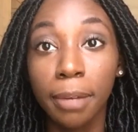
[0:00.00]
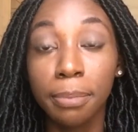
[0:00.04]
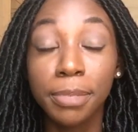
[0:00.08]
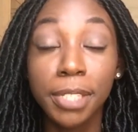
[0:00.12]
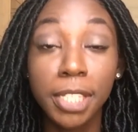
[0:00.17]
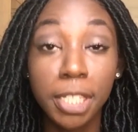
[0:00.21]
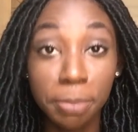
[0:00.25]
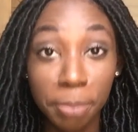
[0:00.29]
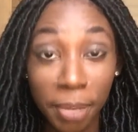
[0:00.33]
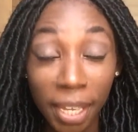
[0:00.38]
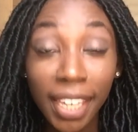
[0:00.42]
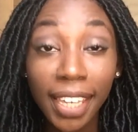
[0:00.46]

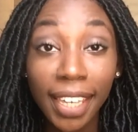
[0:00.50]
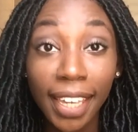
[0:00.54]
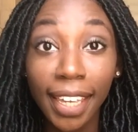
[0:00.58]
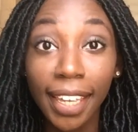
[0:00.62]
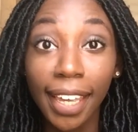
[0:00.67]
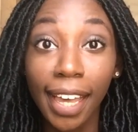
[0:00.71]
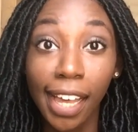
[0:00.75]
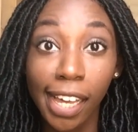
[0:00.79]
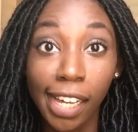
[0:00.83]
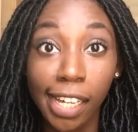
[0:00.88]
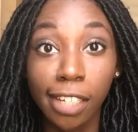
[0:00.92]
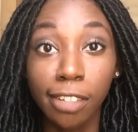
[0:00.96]

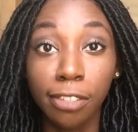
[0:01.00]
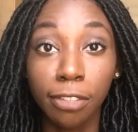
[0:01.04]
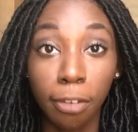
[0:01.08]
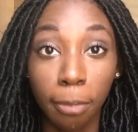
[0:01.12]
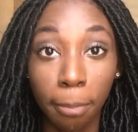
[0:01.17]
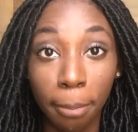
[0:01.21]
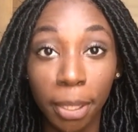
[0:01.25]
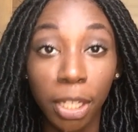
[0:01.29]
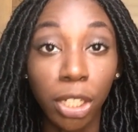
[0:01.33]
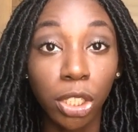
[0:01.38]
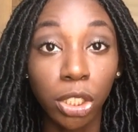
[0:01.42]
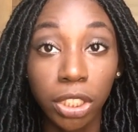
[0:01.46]
Speaking
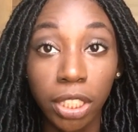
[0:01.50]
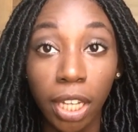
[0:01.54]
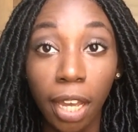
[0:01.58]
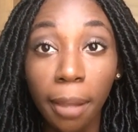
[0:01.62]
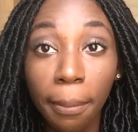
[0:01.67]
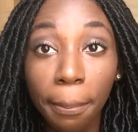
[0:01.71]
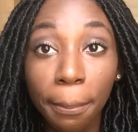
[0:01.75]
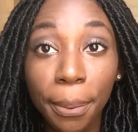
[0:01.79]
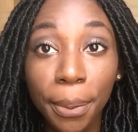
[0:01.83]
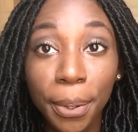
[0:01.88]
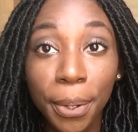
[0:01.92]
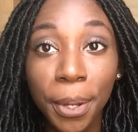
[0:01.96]
of
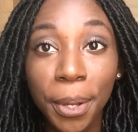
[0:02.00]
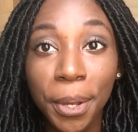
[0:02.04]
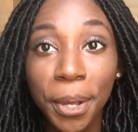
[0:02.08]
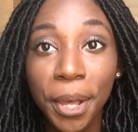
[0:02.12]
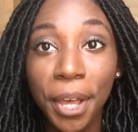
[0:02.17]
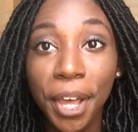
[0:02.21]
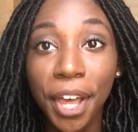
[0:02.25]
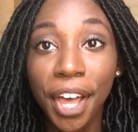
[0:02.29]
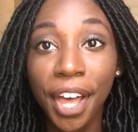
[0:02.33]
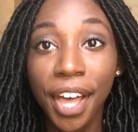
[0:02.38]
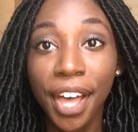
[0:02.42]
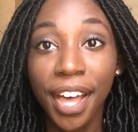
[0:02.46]
buildup,
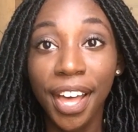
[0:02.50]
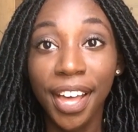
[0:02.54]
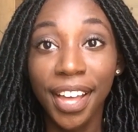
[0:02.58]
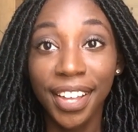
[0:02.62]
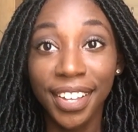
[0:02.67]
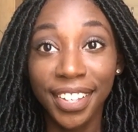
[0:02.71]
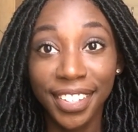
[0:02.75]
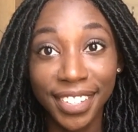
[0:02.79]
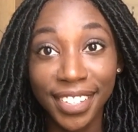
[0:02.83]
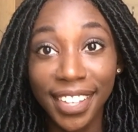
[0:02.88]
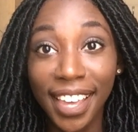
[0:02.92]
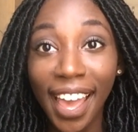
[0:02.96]

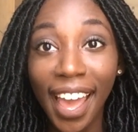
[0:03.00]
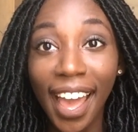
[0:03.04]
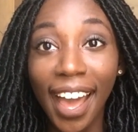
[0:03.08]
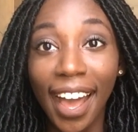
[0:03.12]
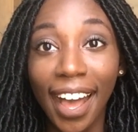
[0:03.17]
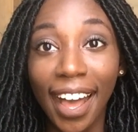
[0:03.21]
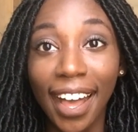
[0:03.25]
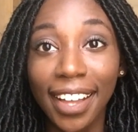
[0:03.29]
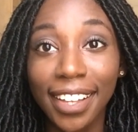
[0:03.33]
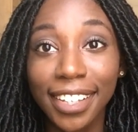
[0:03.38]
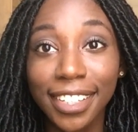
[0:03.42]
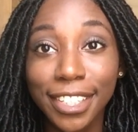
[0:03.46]

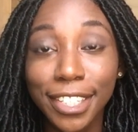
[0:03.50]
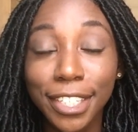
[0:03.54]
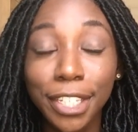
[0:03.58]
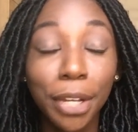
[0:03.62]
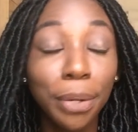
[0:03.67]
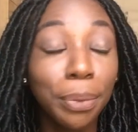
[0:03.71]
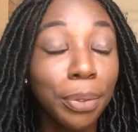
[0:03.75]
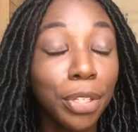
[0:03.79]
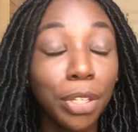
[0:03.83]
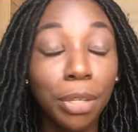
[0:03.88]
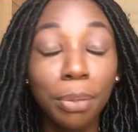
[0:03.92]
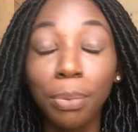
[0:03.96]
yeah,
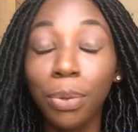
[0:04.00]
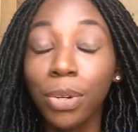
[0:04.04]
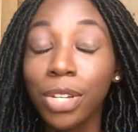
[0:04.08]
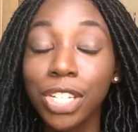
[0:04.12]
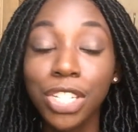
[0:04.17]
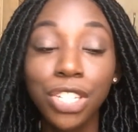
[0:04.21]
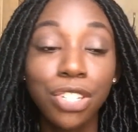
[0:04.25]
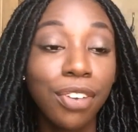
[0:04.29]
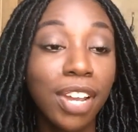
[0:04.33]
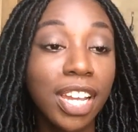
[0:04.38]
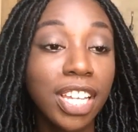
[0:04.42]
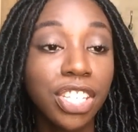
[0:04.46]
so when you
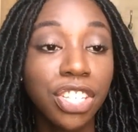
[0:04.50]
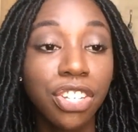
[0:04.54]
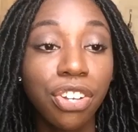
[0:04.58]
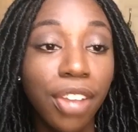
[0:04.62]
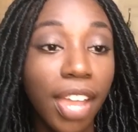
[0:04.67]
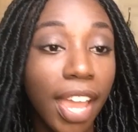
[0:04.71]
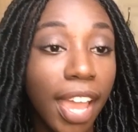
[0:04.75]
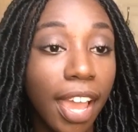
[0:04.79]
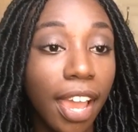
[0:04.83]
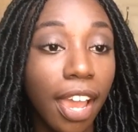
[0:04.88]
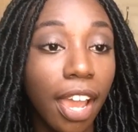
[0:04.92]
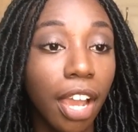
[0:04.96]
moisturize your
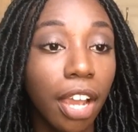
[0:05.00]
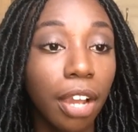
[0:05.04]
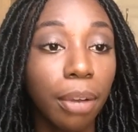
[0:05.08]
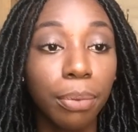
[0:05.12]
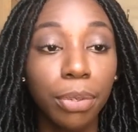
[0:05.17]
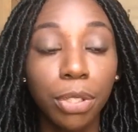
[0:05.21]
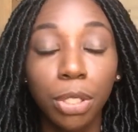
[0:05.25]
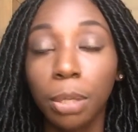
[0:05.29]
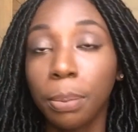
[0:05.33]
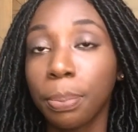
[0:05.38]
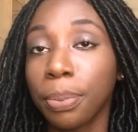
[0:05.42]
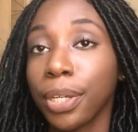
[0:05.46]
hair,
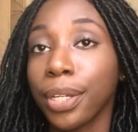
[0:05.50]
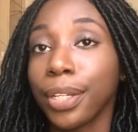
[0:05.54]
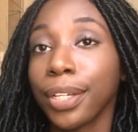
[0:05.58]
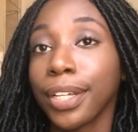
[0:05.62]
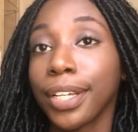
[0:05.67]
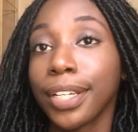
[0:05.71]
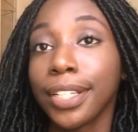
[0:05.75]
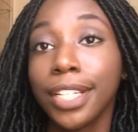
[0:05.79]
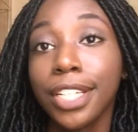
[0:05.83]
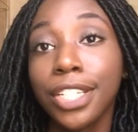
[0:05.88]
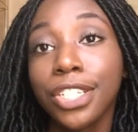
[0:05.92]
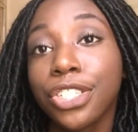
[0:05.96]
when you put
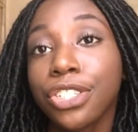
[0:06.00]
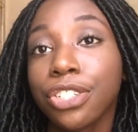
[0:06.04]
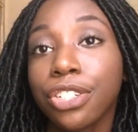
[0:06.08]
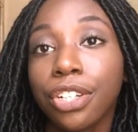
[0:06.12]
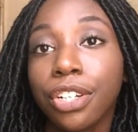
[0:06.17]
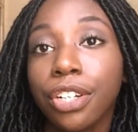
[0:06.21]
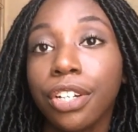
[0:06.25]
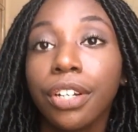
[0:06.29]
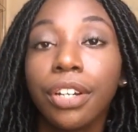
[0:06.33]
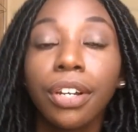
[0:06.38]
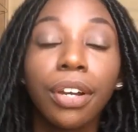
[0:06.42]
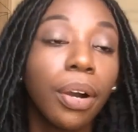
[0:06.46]

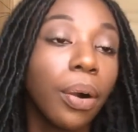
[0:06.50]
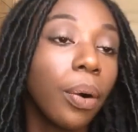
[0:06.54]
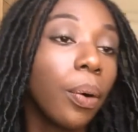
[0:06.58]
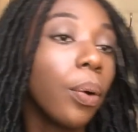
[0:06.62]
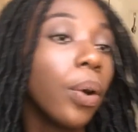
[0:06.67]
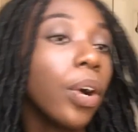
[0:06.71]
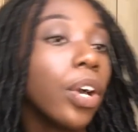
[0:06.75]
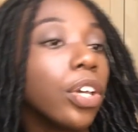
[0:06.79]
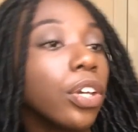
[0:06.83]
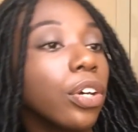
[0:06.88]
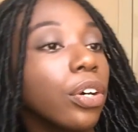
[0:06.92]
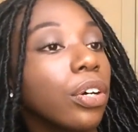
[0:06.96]
conditioner,
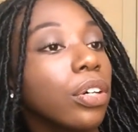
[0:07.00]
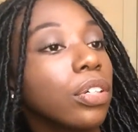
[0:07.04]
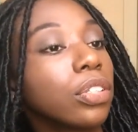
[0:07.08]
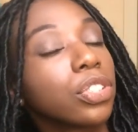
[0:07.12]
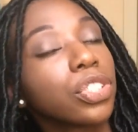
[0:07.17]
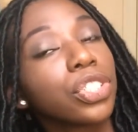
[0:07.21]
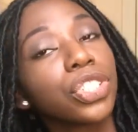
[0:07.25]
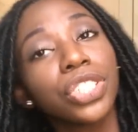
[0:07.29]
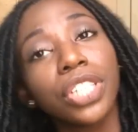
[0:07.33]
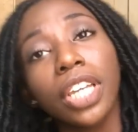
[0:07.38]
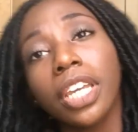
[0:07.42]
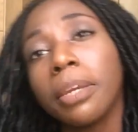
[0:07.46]
oil,
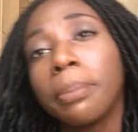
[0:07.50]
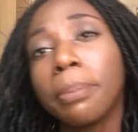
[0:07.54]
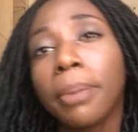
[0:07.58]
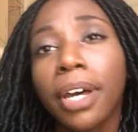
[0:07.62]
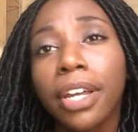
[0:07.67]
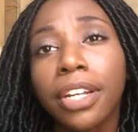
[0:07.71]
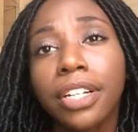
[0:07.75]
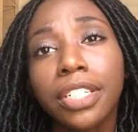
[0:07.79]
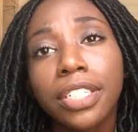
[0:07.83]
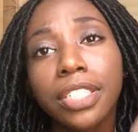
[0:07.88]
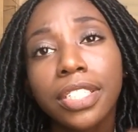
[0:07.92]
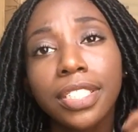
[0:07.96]
shea
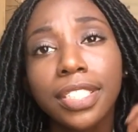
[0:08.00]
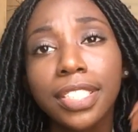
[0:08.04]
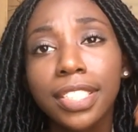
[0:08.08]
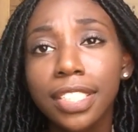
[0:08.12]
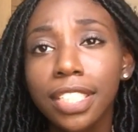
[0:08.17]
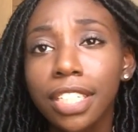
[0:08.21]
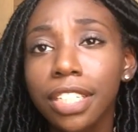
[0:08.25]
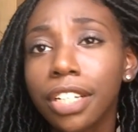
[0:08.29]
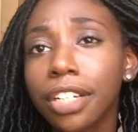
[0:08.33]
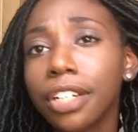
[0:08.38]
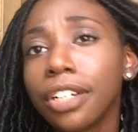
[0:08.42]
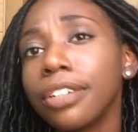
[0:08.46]
butters,
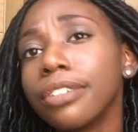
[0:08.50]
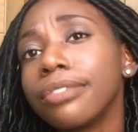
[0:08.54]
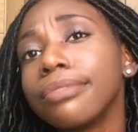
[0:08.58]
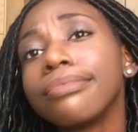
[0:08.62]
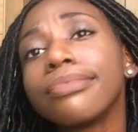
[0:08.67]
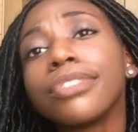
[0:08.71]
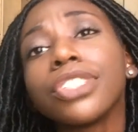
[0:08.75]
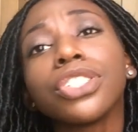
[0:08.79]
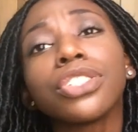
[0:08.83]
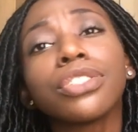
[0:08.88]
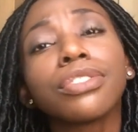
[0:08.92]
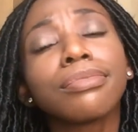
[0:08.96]
you
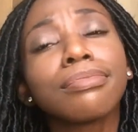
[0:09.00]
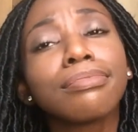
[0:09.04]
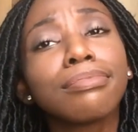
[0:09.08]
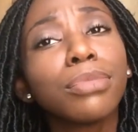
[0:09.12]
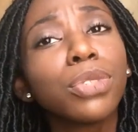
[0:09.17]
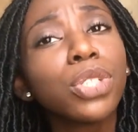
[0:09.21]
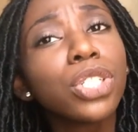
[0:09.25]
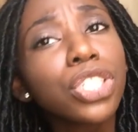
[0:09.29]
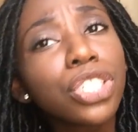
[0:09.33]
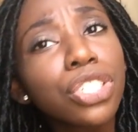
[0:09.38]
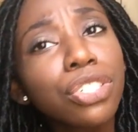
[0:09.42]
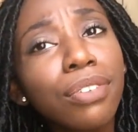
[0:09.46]
know, you're
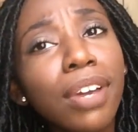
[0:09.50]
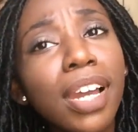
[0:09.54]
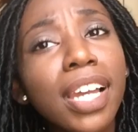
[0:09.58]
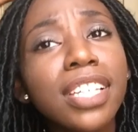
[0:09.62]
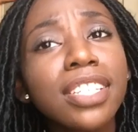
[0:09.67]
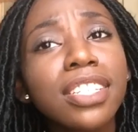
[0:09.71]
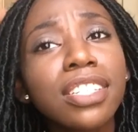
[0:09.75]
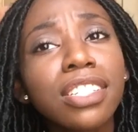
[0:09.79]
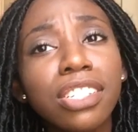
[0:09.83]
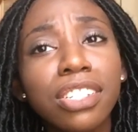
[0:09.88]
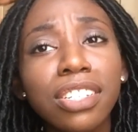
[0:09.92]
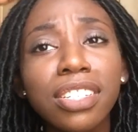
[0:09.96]

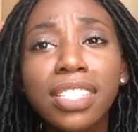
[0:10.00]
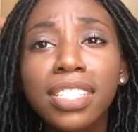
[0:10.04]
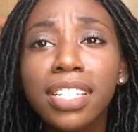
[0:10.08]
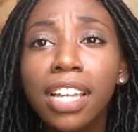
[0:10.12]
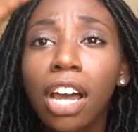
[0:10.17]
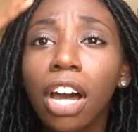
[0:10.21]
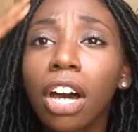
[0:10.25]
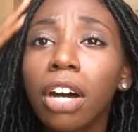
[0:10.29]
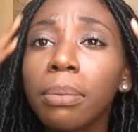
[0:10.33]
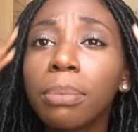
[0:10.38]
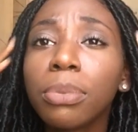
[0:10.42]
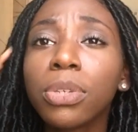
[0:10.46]
moisturizing your
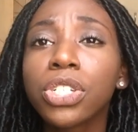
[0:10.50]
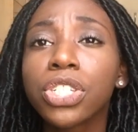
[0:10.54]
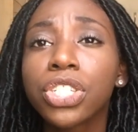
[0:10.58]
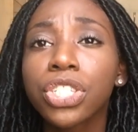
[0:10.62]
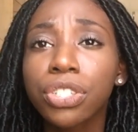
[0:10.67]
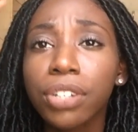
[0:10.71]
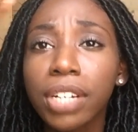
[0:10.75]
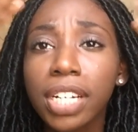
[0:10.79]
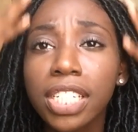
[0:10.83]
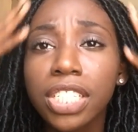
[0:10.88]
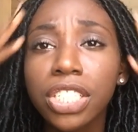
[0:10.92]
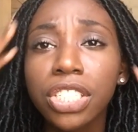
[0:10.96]
scalp,
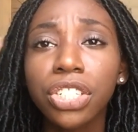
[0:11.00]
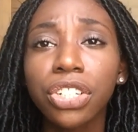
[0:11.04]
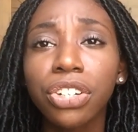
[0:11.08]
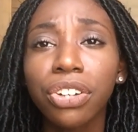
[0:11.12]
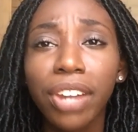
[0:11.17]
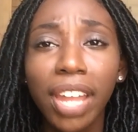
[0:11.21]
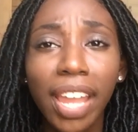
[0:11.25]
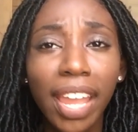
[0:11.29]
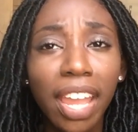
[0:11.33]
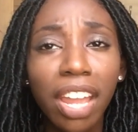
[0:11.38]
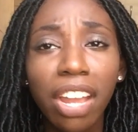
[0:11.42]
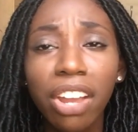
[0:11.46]
moisturizing your
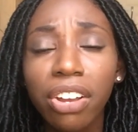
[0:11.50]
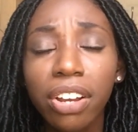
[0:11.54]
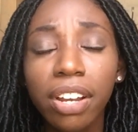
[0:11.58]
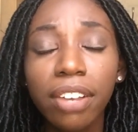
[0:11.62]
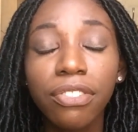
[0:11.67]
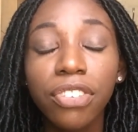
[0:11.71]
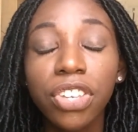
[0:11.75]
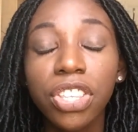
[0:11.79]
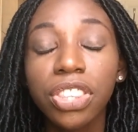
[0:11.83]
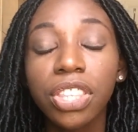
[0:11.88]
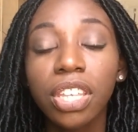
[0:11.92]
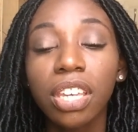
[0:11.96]
hair and
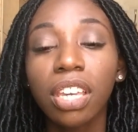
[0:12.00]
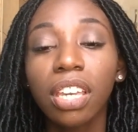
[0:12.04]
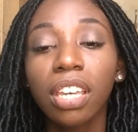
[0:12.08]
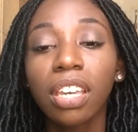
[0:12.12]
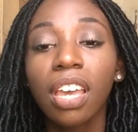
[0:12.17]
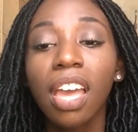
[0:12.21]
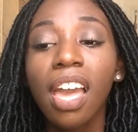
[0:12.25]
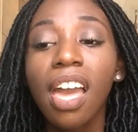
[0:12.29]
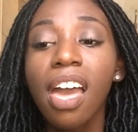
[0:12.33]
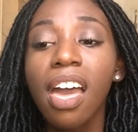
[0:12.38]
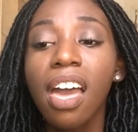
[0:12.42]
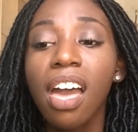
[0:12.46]

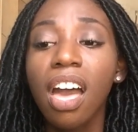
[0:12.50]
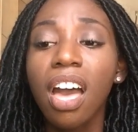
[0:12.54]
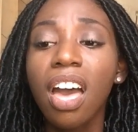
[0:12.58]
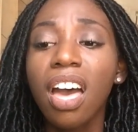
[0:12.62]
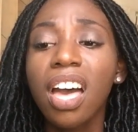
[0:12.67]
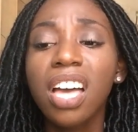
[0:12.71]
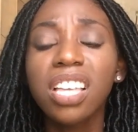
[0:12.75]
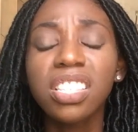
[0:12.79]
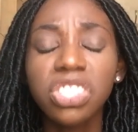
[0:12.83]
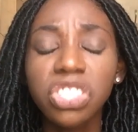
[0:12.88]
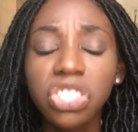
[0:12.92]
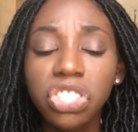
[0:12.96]
everything,
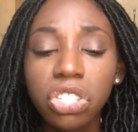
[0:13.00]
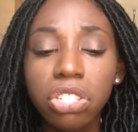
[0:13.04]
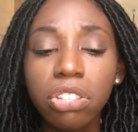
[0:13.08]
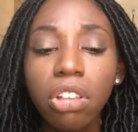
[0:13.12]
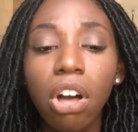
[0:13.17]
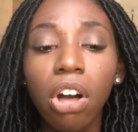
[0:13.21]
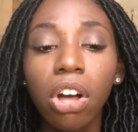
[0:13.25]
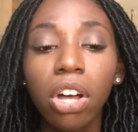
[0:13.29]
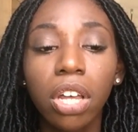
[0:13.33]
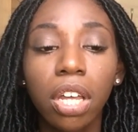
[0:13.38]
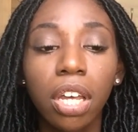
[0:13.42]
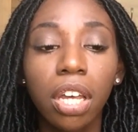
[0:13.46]
that's
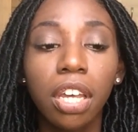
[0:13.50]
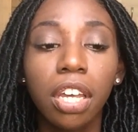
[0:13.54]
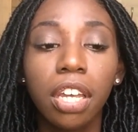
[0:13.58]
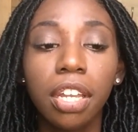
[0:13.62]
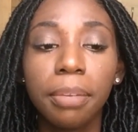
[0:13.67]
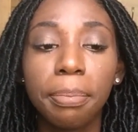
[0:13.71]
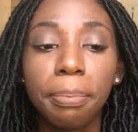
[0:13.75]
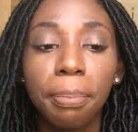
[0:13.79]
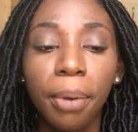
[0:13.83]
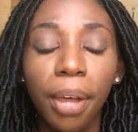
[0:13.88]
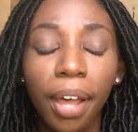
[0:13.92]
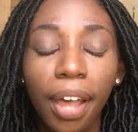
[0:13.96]
all
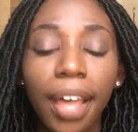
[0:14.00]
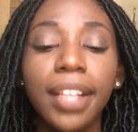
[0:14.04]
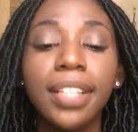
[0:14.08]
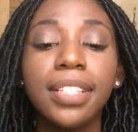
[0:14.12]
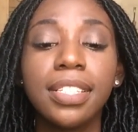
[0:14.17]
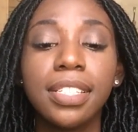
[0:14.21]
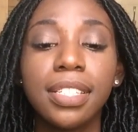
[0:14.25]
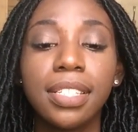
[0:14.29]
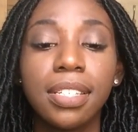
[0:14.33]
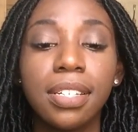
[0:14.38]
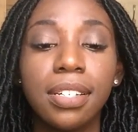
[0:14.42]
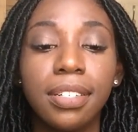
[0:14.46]
good.
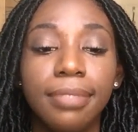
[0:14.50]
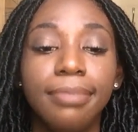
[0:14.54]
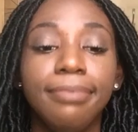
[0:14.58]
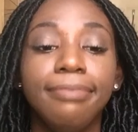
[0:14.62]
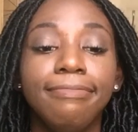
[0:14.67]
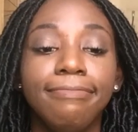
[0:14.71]
But